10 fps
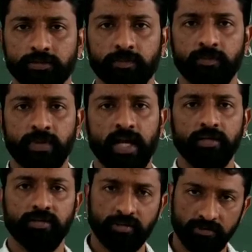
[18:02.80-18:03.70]

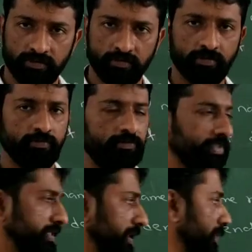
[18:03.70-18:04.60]
plant
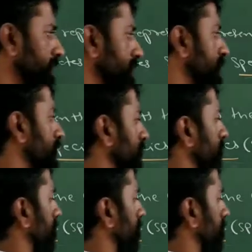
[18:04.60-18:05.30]
firstly, means my